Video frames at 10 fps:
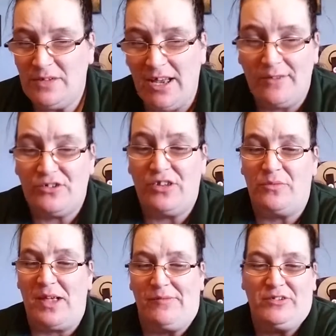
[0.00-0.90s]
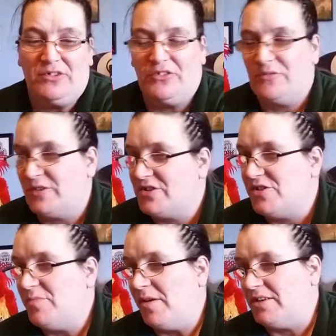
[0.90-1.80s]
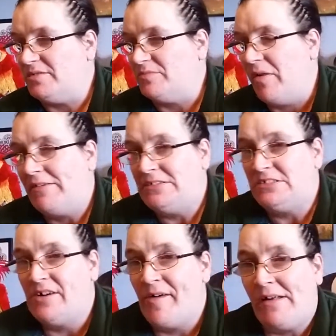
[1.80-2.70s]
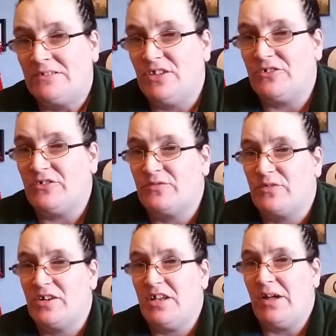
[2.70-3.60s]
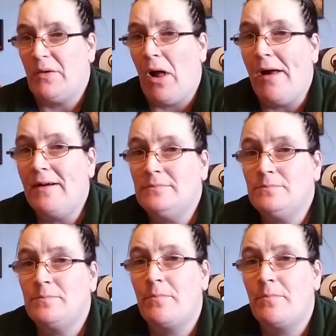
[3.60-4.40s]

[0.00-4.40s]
I've seen some cat videos that are very cute, but I can't list off right now.